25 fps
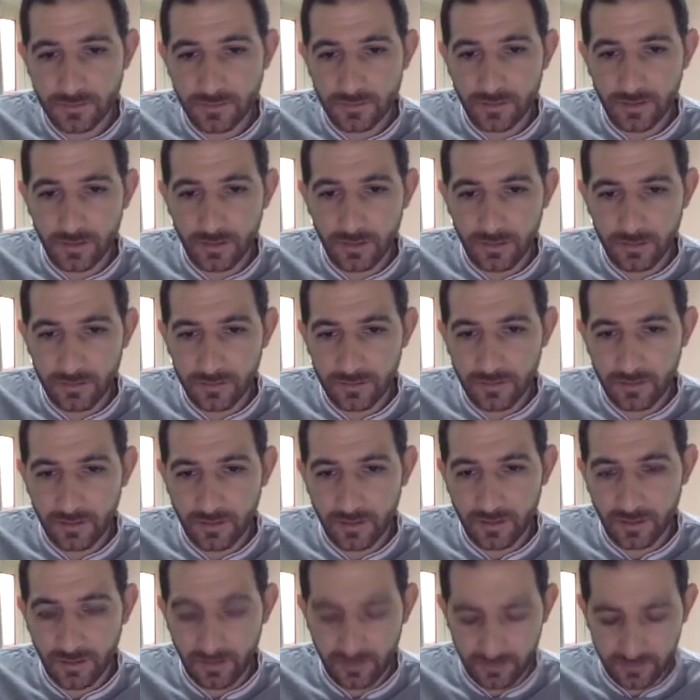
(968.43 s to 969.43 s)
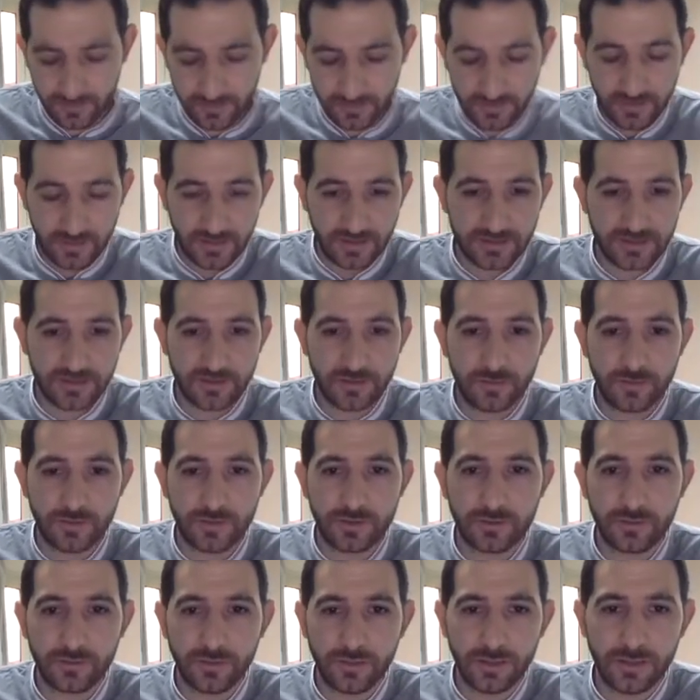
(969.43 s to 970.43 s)
Okay, let's do
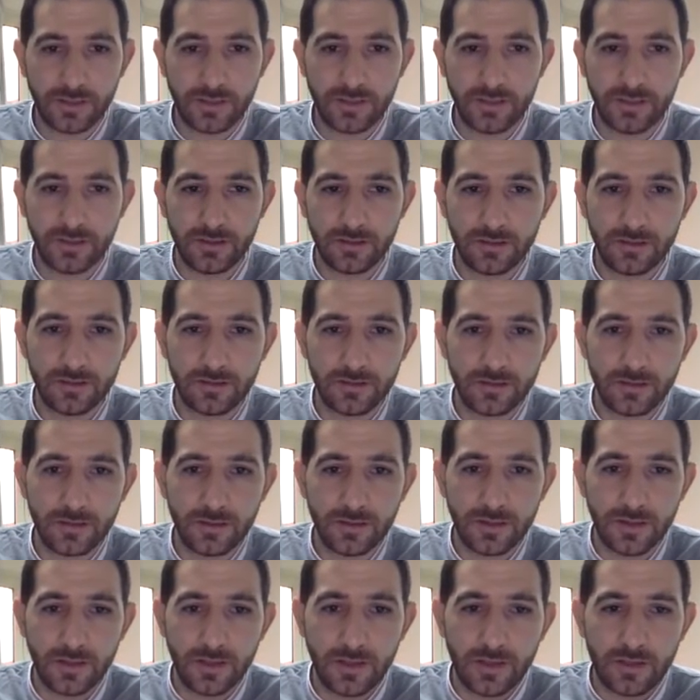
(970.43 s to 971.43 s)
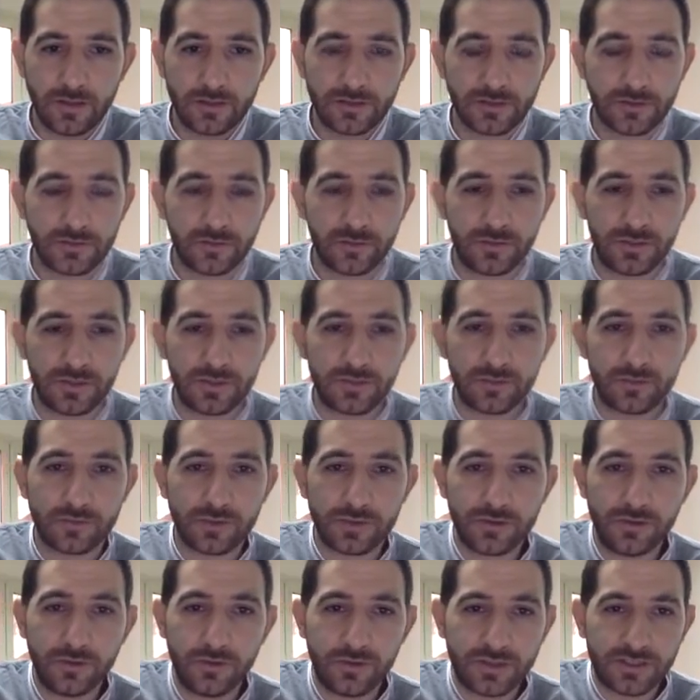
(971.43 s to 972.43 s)
it quickly. So
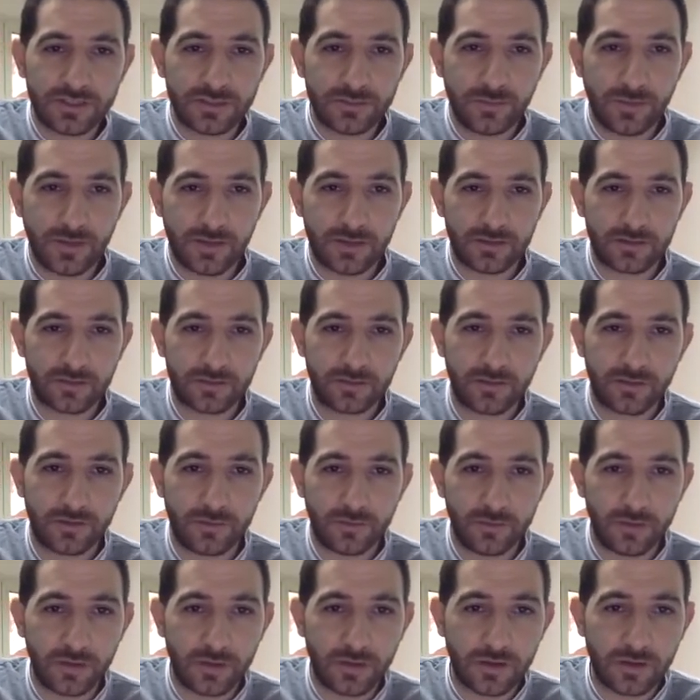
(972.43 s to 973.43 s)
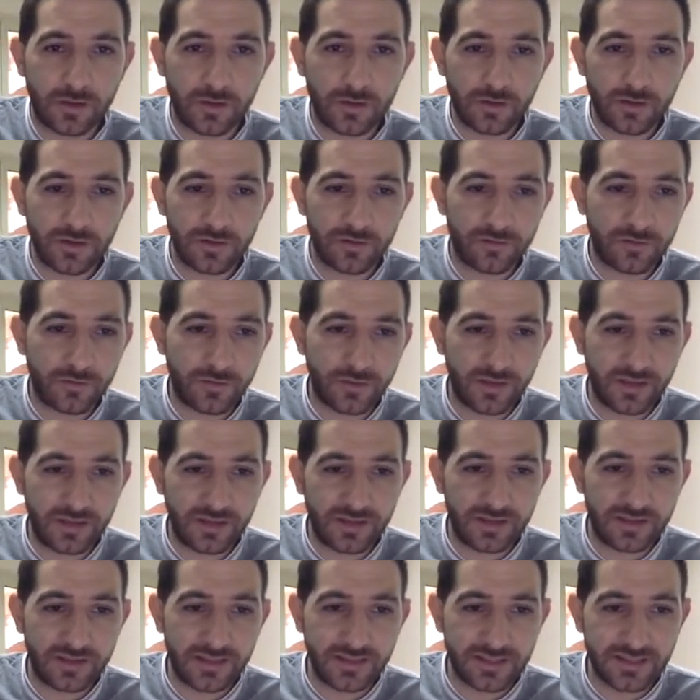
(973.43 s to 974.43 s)
what do you expect? Now we are looking for the
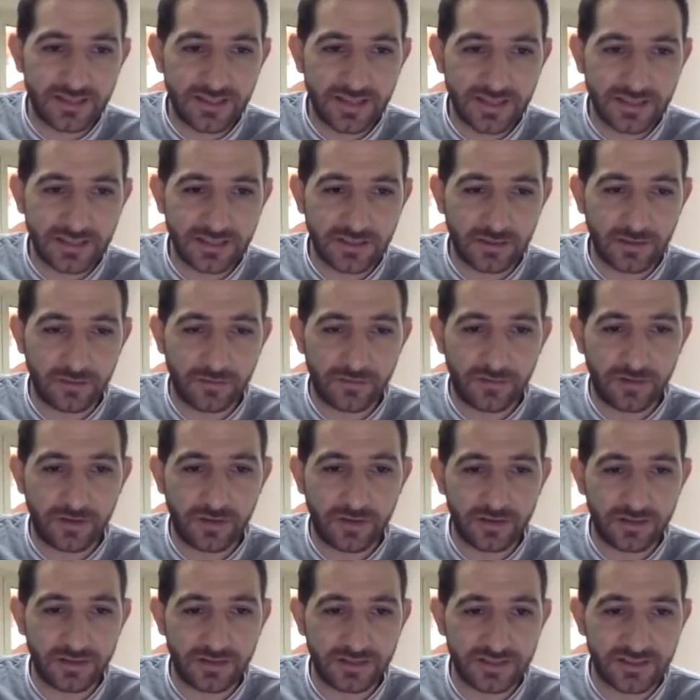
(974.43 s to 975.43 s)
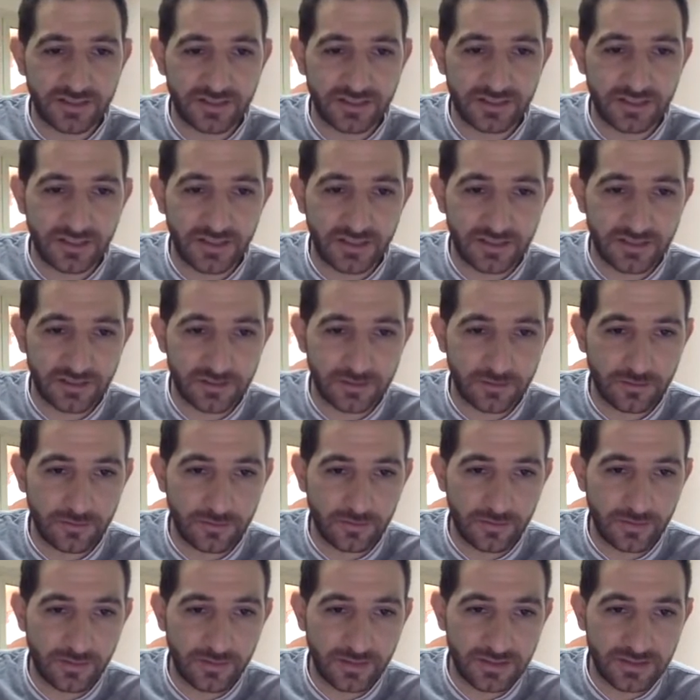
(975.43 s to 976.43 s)
intersection of R intersection S.
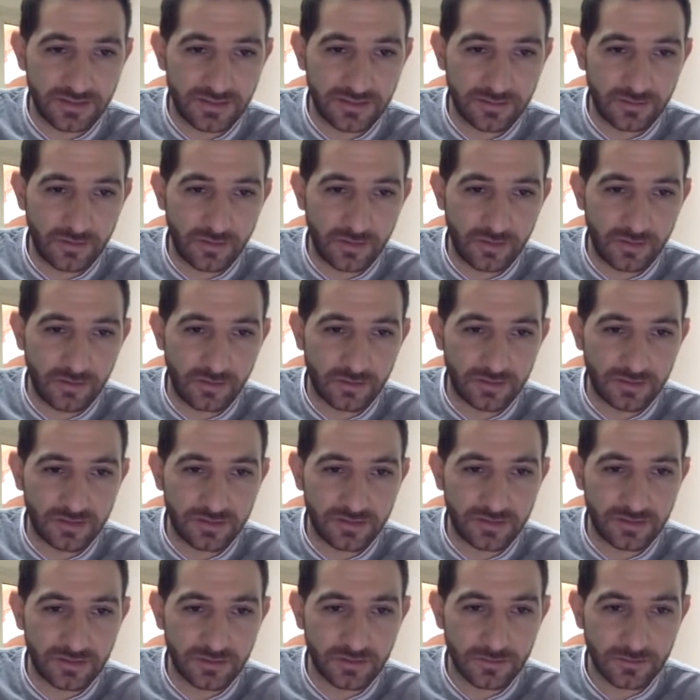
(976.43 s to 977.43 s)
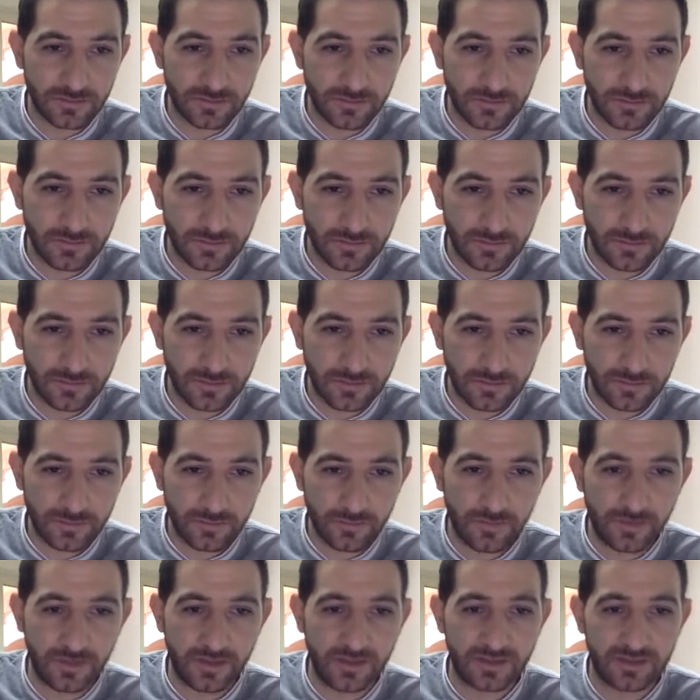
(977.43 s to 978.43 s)
So this belongs
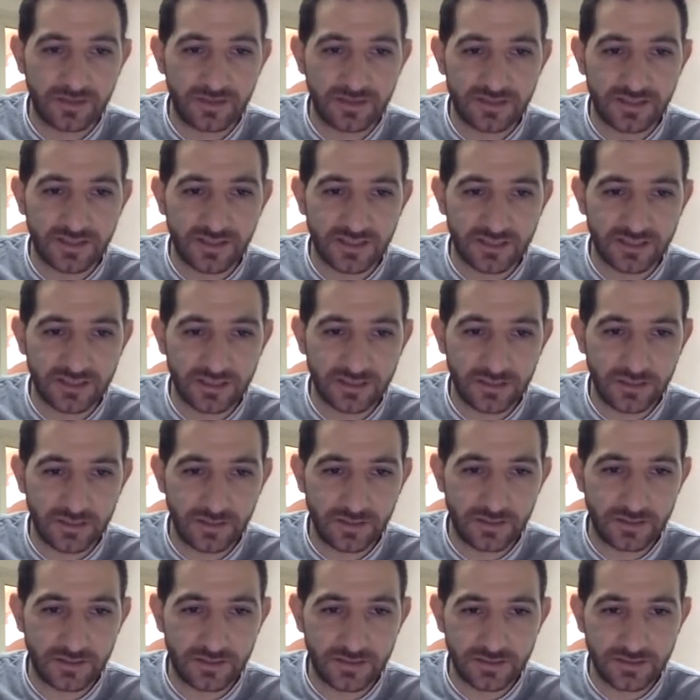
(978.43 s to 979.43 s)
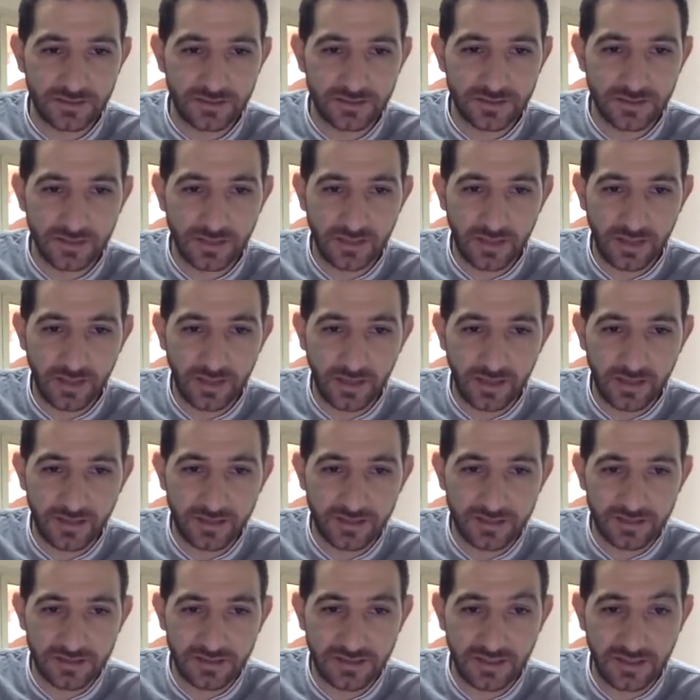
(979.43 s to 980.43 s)
to the intersection. Here it is, A
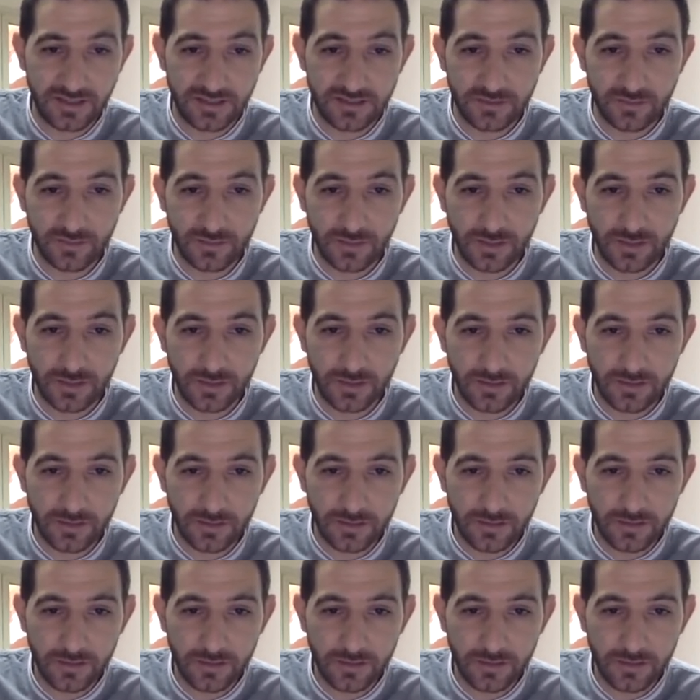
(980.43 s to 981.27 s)
and C as well.